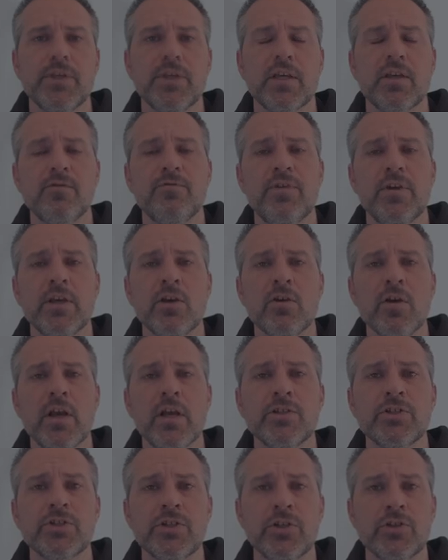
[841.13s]

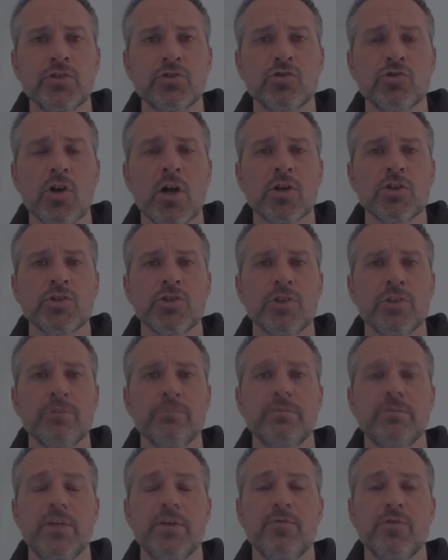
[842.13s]
configuration and
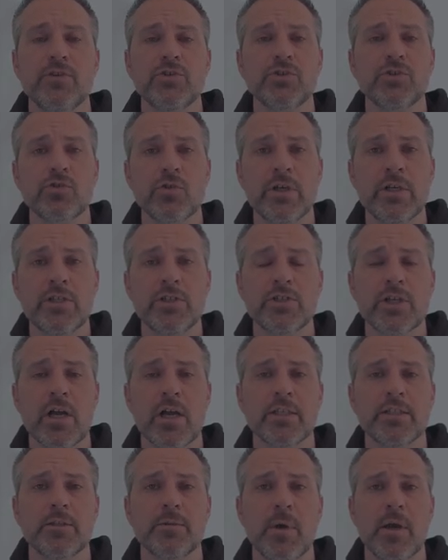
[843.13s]
structure, different
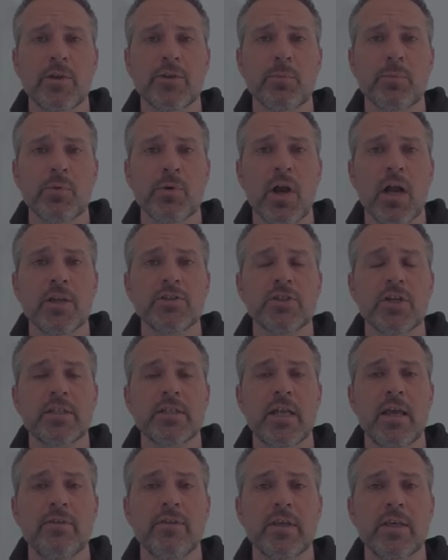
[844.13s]
screenshots about the
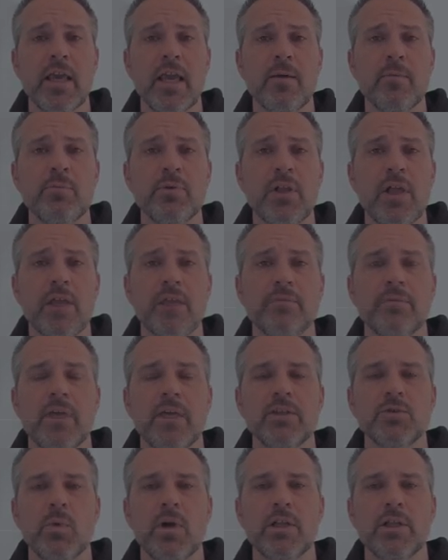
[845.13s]
project and the gameplay,
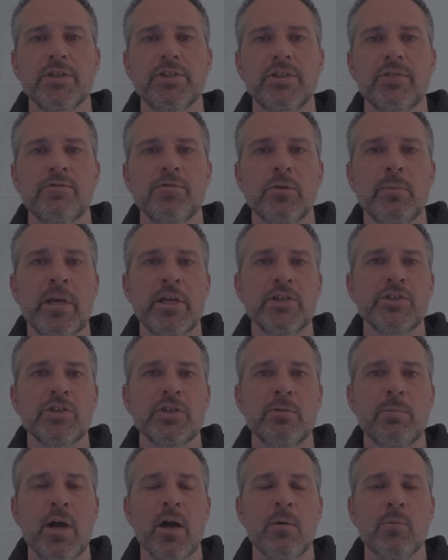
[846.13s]
as well as information about